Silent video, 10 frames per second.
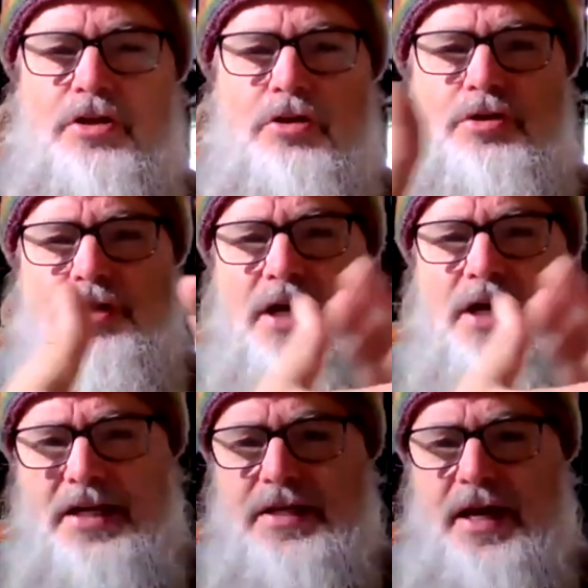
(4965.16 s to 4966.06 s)
You take
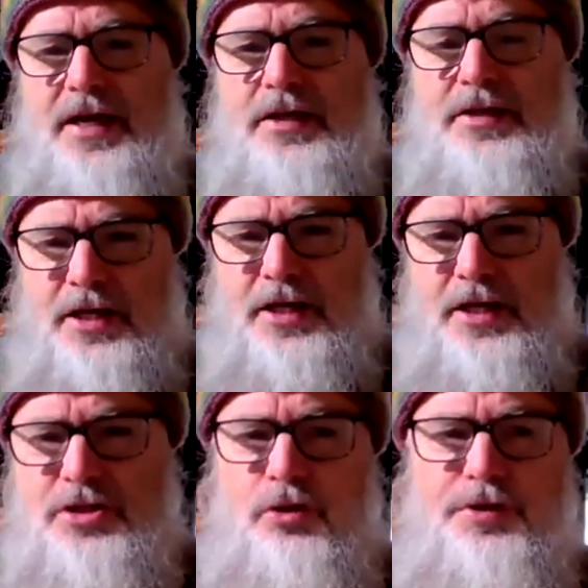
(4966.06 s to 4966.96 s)
his hand. Yes,
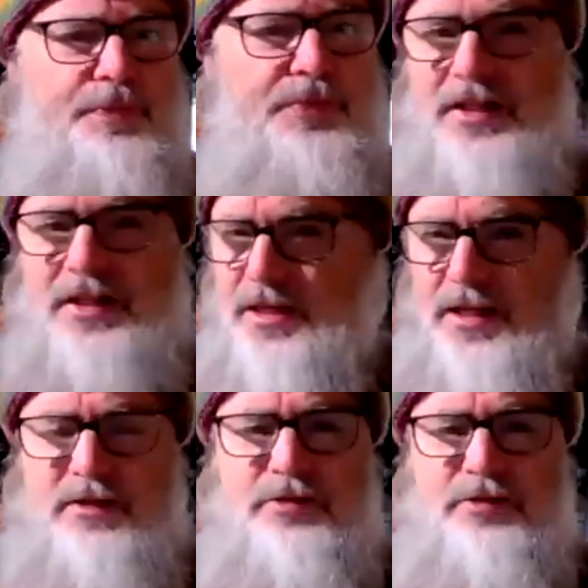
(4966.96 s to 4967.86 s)
Lord. That's
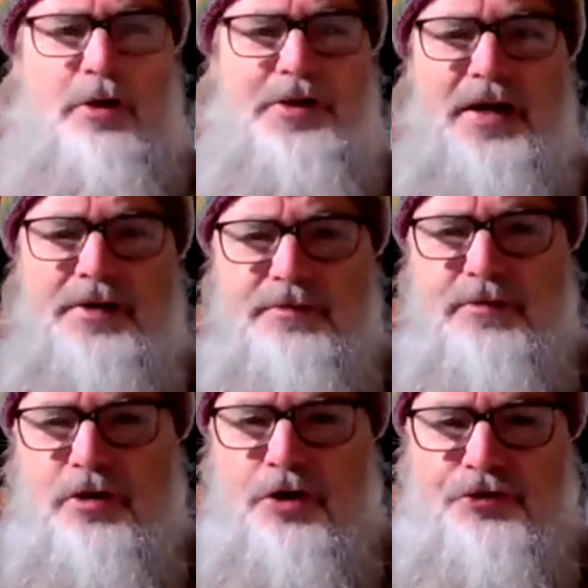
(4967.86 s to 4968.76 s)
it. Job done.
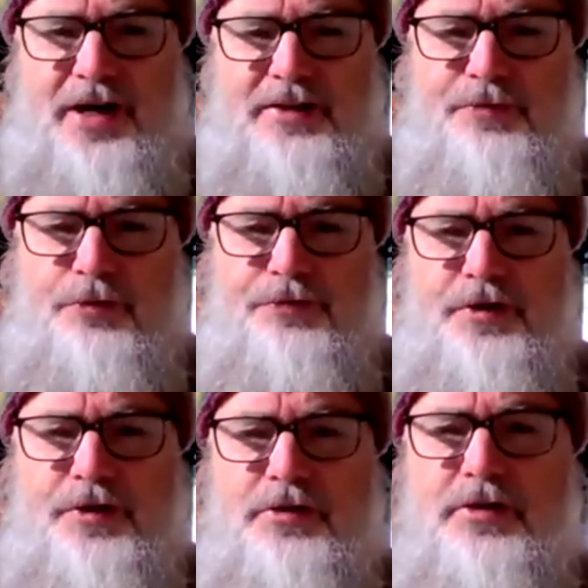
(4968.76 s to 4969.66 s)
Contract
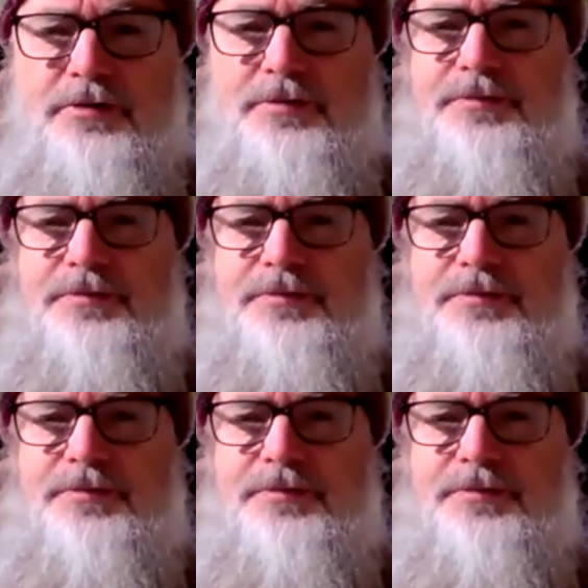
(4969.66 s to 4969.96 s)
fulfilled.